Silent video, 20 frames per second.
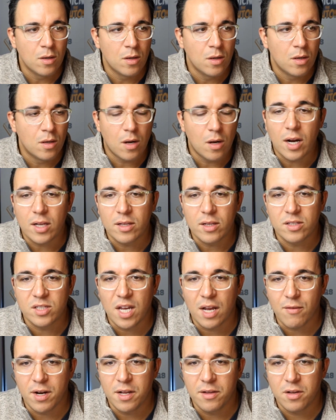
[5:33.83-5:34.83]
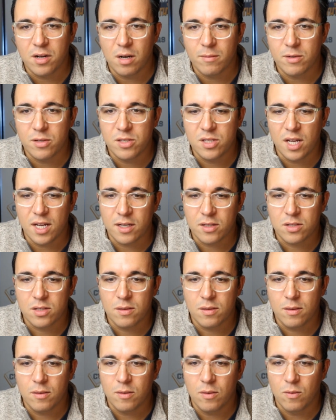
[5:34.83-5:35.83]
All right, let's get right into number six.
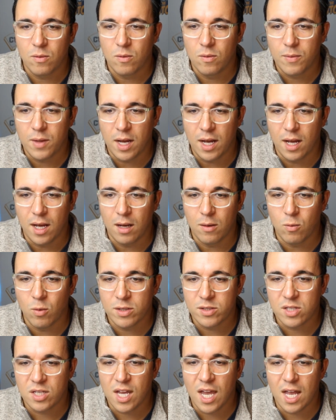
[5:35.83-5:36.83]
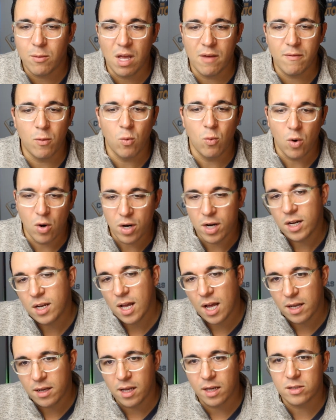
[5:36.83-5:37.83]
Uh, once again, we have a word in
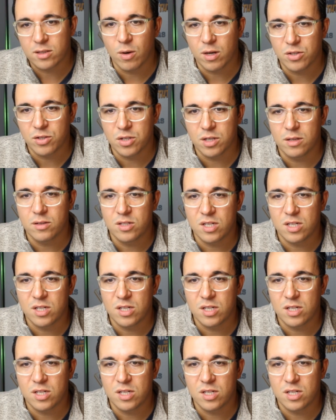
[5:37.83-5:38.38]
context question.